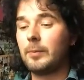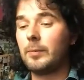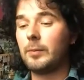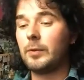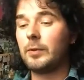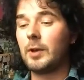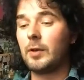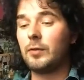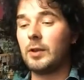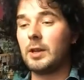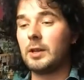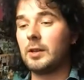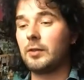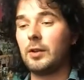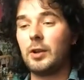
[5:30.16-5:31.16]
stuff you can
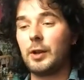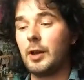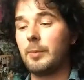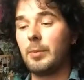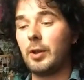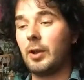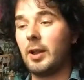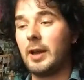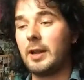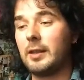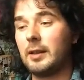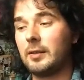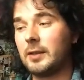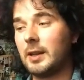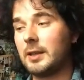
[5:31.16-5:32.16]
just look up online
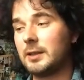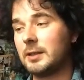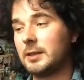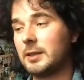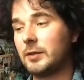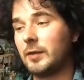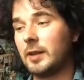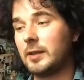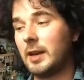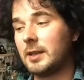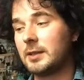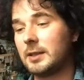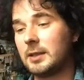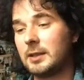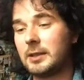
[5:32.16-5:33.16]
these days is just
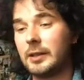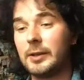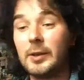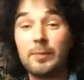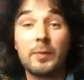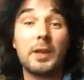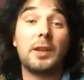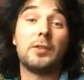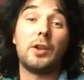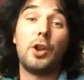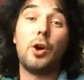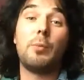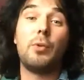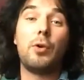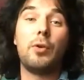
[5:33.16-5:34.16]
fantastic. So there's a
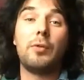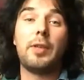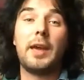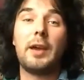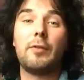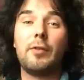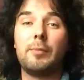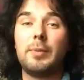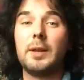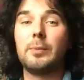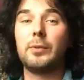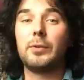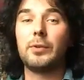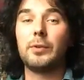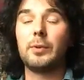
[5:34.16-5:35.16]
lot more there for
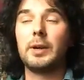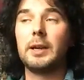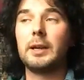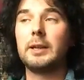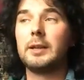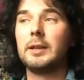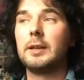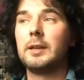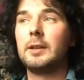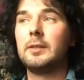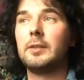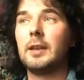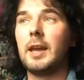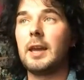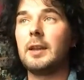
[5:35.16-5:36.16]
people to
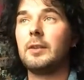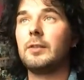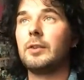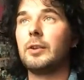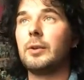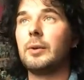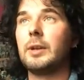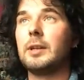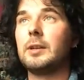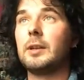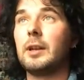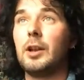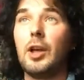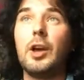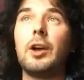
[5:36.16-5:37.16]
get into and
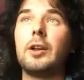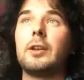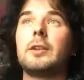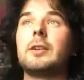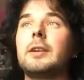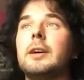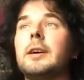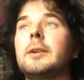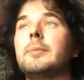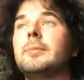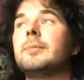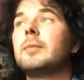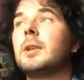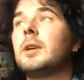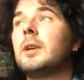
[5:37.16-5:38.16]
learn.
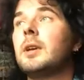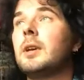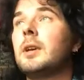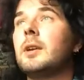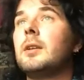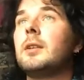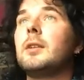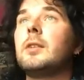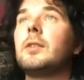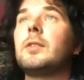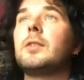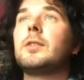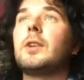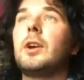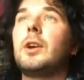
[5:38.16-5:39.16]

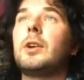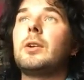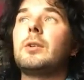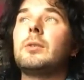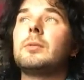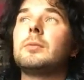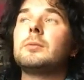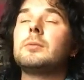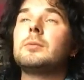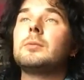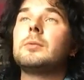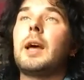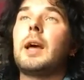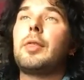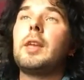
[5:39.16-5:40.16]
So
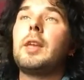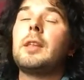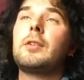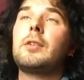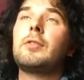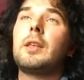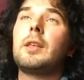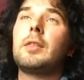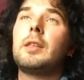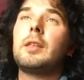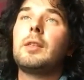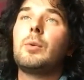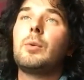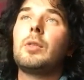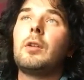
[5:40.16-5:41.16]
I think the great thing
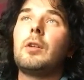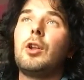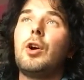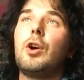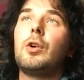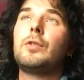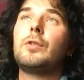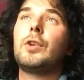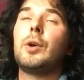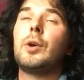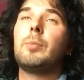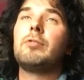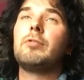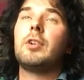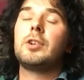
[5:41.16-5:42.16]
though with a
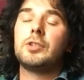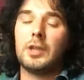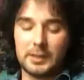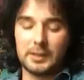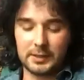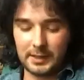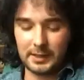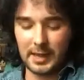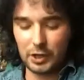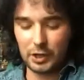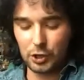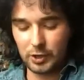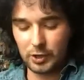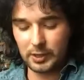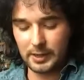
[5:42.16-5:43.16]
long-term project is that
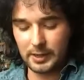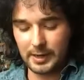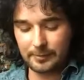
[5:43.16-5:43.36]
you can